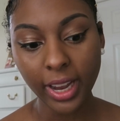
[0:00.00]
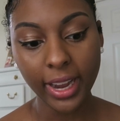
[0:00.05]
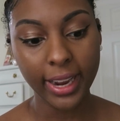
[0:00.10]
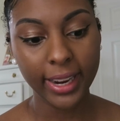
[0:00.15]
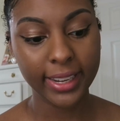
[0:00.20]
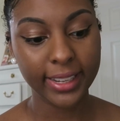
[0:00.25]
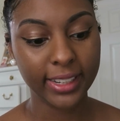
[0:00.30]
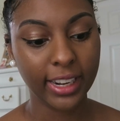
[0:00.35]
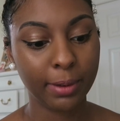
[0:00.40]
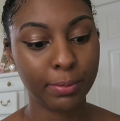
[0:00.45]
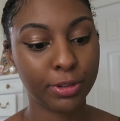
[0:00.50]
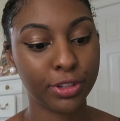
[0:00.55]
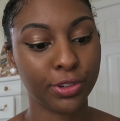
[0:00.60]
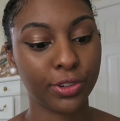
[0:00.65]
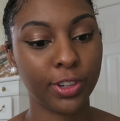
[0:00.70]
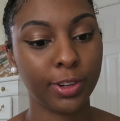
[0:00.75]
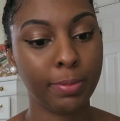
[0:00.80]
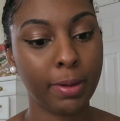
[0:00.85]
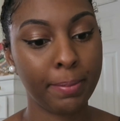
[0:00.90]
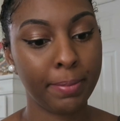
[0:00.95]
And I'm
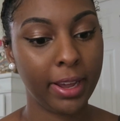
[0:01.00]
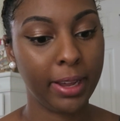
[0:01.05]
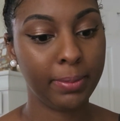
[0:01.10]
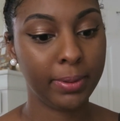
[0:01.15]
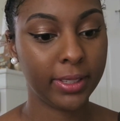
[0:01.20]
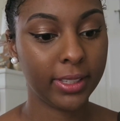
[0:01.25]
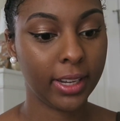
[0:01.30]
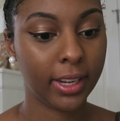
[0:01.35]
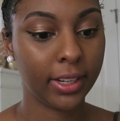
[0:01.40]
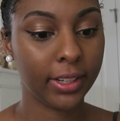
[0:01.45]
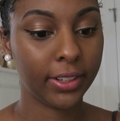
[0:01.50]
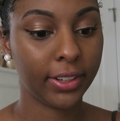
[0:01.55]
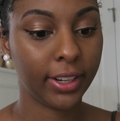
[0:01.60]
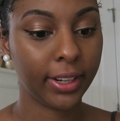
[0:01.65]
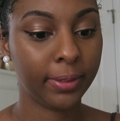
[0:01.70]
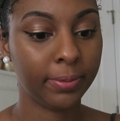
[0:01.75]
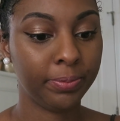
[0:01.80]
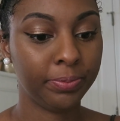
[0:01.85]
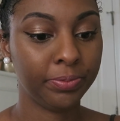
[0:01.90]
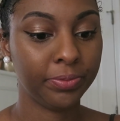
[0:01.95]
sure my baby's
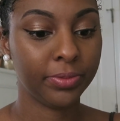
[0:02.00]
hungry.